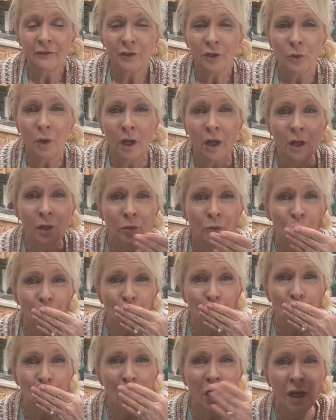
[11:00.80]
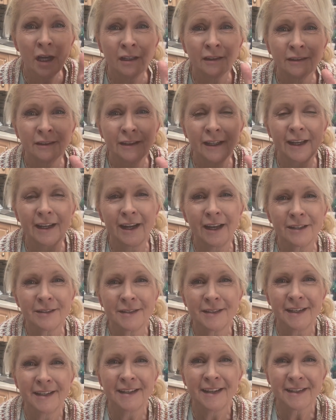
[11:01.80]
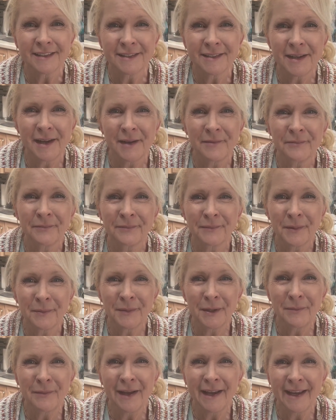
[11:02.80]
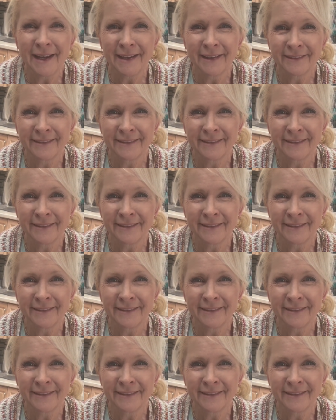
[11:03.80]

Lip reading: you all, mwah, and I'll see you next time. Bye-bye.